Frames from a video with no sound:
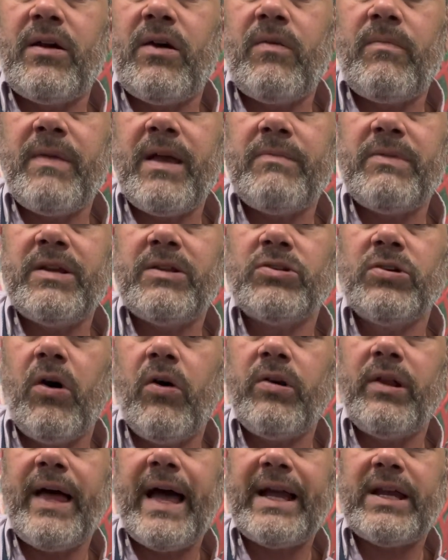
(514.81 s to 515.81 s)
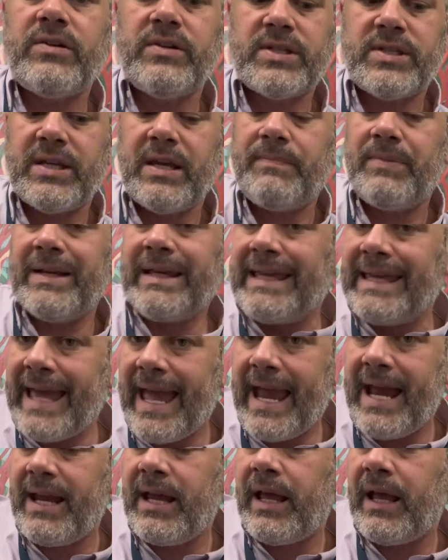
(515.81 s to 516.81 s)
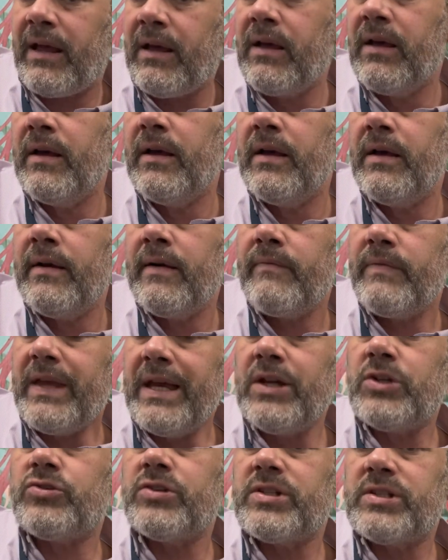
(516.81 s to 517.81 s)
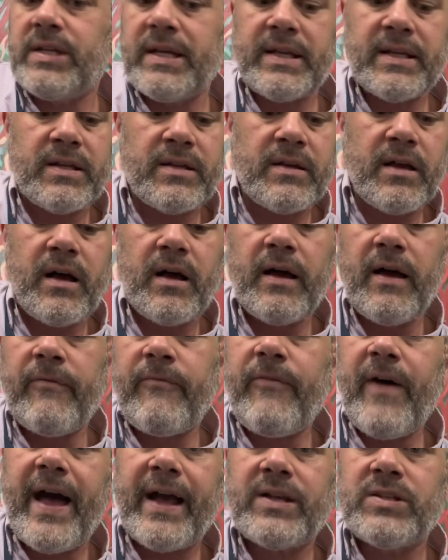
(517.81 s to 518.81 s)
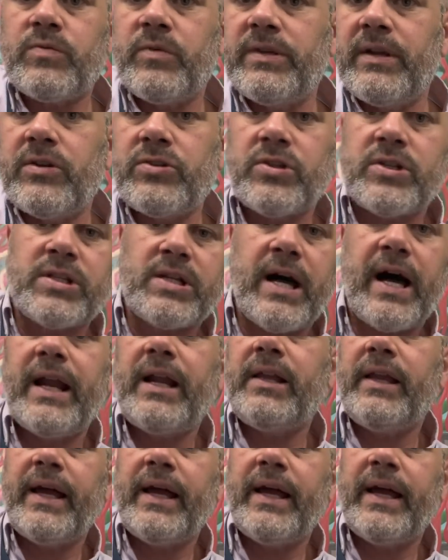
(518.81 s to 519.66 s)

maybe total accuracy, but gaining interesting effects when they're just kind of